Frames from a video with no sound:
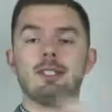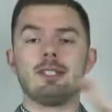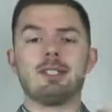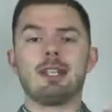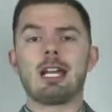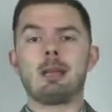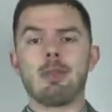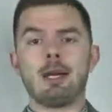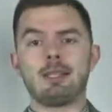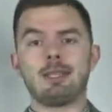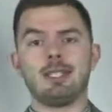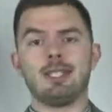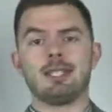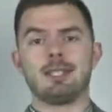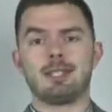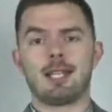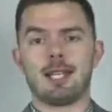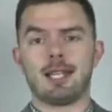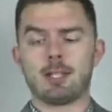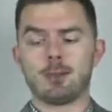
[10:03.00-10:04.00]
is not about the
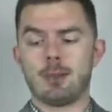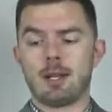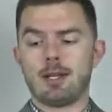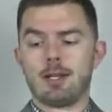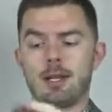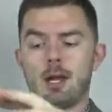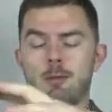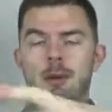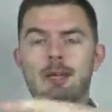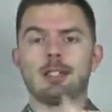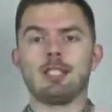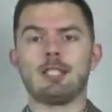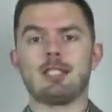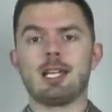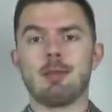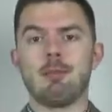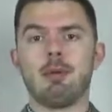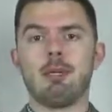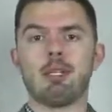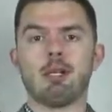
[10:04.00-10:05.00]
aesthetic right now, about this
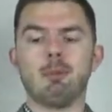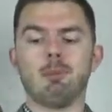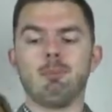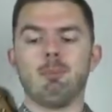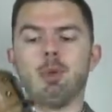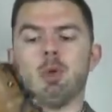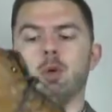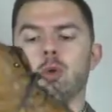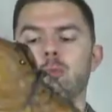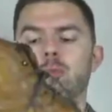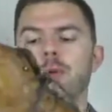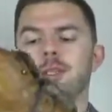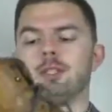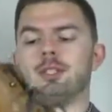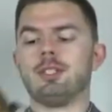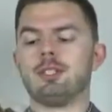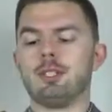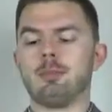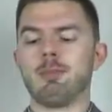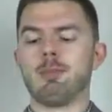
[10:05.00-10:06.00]
guy being a boot, but
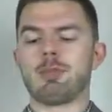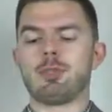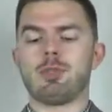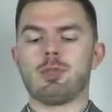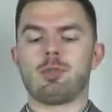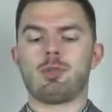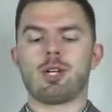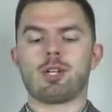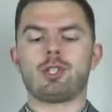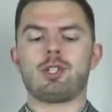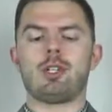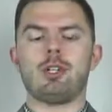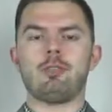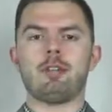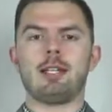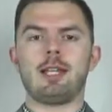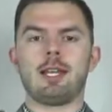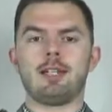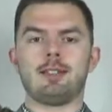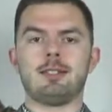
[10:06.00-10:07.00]
the simple construction of
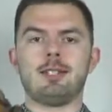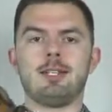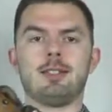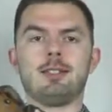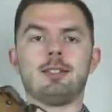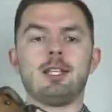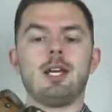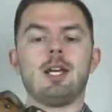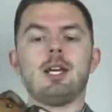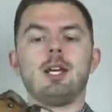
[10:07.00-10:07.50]
it as it is.